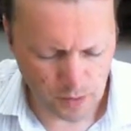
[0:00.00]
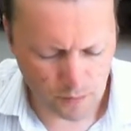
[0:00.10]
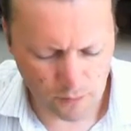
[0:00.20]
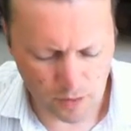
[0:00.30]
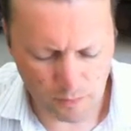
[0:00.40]

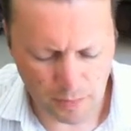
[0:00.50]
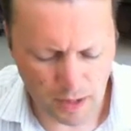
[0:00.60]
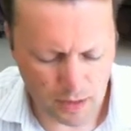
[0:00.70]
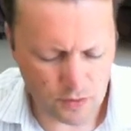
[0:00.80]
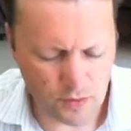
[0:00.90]
envelope
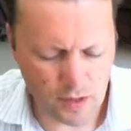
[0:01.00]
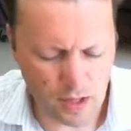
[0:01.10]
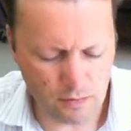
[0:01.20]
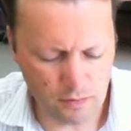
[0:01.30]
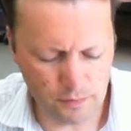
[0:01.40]
package to
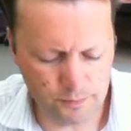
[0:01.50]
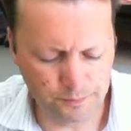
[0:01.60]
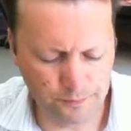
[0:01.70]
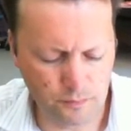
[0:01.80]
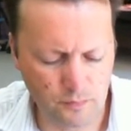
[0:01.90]
start with.
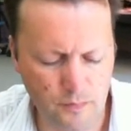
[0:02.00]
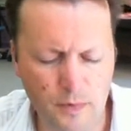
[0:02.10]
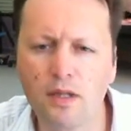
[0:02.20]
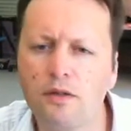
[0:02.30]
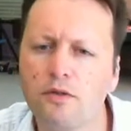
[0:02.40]

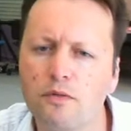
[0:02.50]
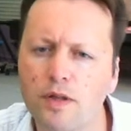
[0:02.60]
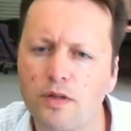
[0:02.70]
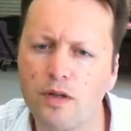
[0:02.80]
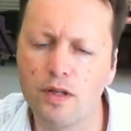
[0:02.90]
So we'll get
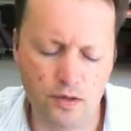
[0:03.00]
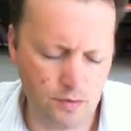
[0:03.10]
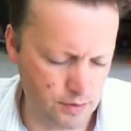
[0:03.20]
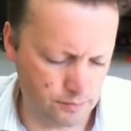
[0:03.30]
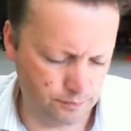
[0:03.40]
straight into it.